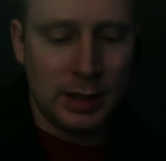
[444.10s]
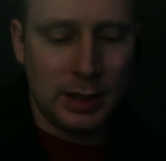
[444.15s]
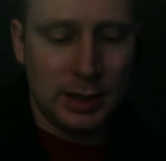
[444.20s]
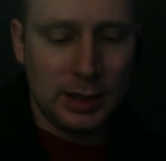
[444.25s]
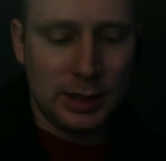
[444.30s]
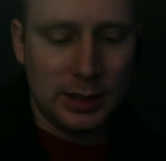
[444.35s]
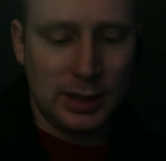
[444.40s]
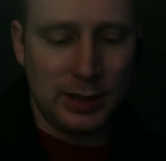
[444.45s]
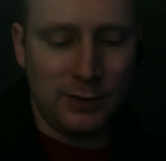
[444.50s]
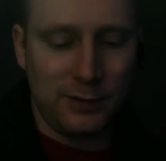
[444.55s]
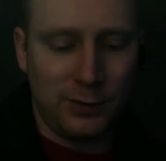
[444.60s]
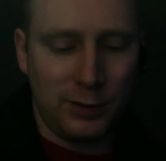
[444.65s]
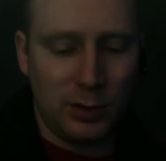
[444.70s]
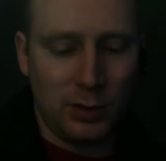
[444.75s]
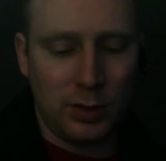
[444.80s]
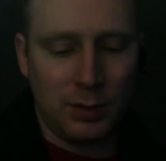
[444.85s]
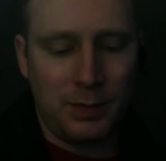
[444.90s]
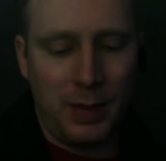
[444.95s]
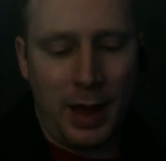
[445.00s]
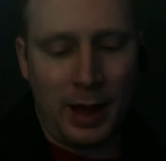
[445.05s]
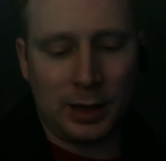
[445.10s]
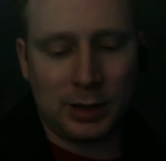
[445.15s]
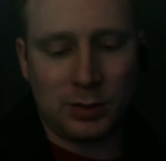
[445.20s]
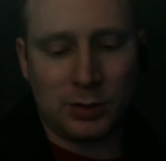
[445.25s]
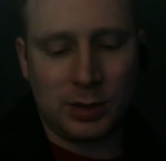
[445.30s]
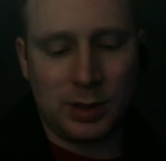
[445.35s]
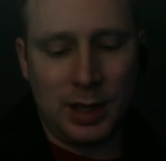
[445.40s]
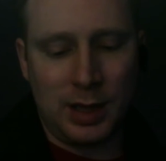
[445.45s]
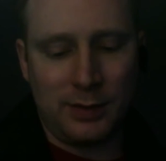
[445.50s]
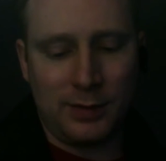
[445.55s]
Zin floated back toward
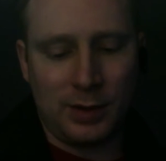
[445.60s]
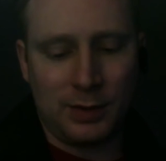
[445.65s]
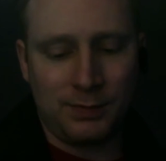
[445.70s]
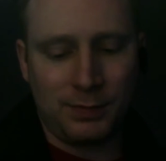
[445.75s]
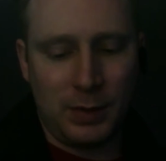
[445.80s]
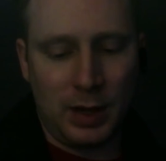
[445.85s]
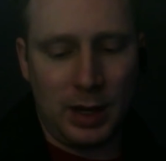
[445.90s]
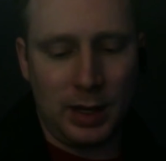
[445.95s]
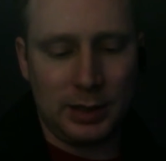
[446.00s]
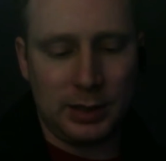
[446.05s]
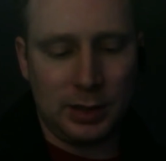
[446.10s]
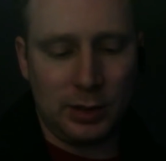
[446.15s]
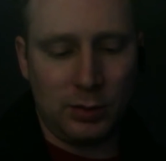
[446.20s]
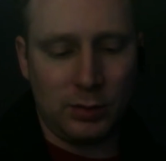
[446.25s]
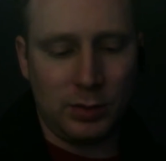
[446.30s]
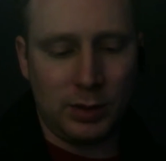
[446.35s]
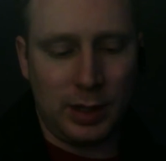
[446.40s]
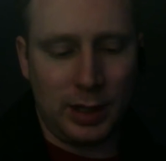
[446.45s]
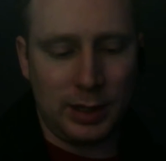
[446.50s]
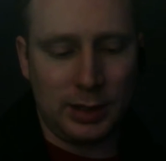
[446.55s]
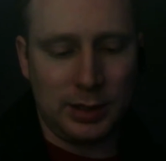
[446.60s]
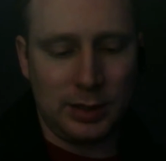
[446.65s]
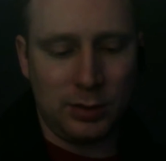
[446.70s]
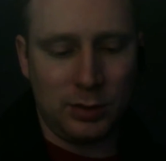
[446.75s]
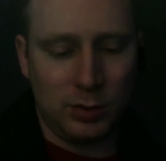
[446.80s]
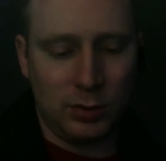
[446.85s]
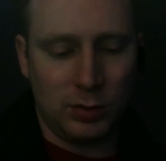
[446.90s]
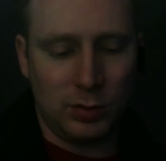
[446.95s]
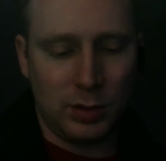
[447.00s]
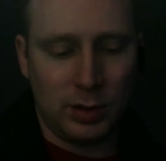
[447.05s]
Ava. I don't, and I
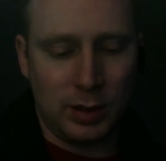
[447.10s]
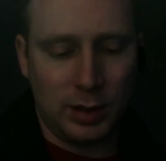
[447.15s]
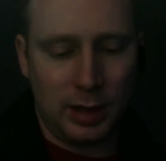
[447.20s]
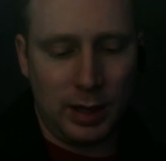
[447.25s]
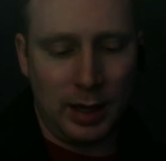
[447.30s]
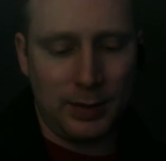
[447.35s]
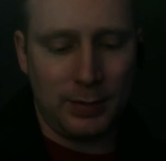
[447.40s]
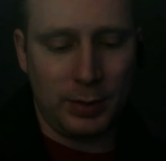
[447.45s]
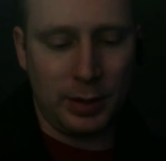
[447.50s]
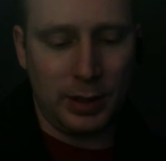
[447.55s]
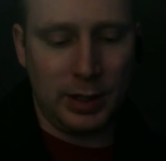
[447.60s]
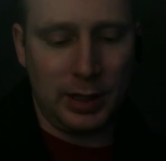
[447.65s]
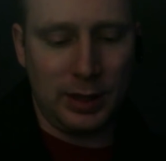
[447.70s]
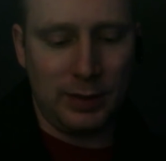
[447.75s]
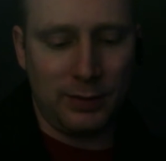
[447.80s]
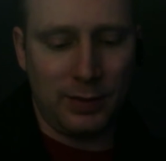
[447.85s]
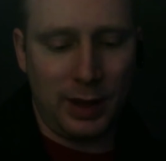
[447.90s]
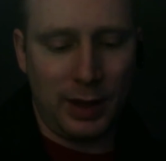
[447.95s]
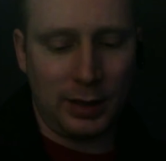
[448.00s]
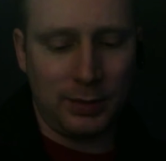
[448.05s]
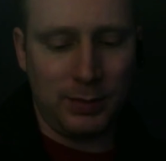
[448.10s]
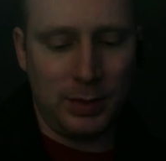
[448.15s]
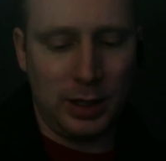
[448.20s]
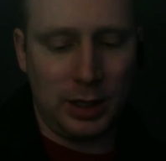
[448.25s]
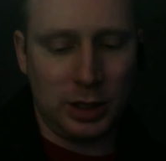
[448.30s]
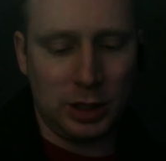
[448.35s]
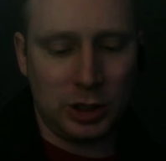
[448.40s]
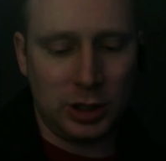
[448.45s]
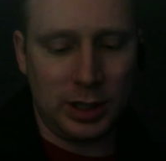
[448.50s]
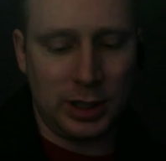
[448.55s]
do. I believe, like me,
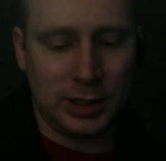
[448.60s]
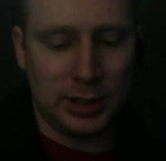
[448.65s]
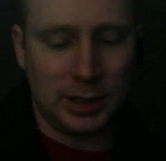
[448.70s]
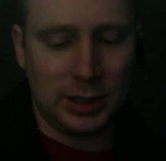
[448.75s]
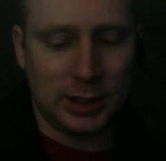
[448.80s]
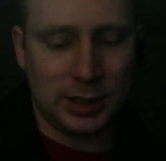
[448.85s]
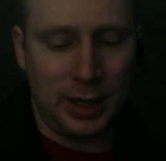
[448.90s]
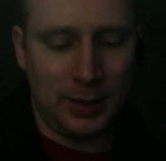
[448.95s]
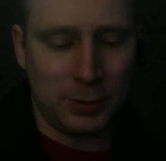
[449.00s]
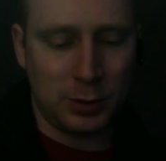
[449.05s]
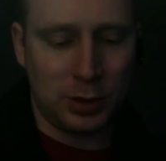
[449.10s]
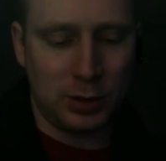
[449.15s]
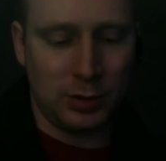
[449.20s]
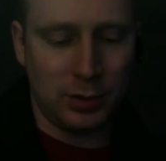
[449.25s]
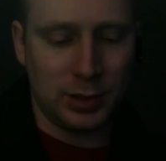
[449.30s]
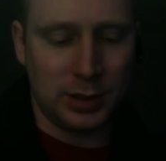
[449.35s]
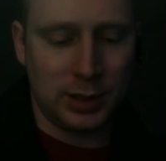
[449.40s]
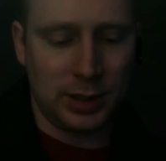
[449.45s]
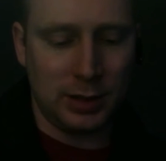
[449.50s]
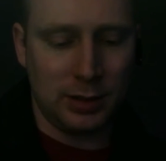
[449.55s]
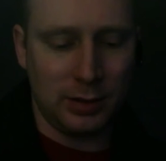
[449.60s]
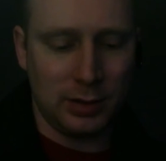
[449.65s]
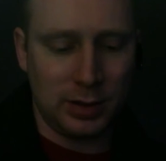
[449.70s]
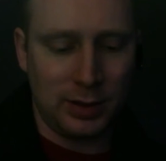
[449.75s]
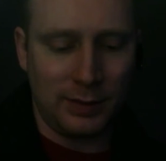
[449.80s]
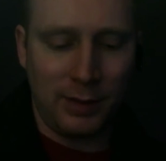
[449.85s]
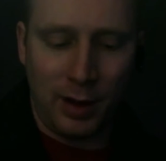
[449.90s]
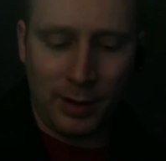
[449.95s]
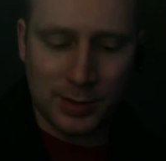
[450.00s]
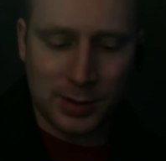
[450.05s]
she has exceptional skills of
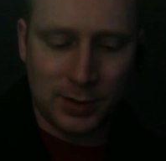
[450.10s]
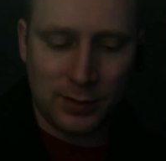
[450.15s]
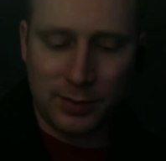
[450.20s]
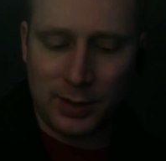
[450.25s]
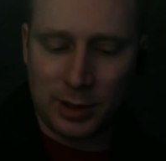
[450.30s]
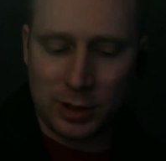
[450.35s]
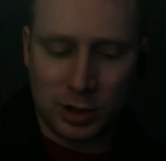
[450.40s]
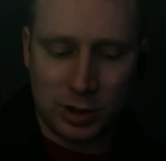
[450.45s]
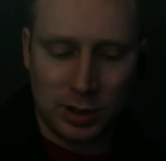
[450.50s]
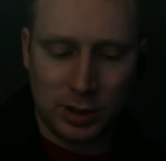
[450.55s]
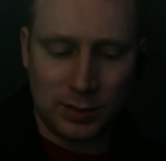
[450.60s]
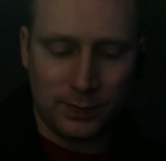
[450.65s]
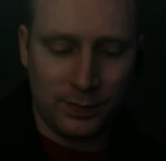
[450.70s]
observation.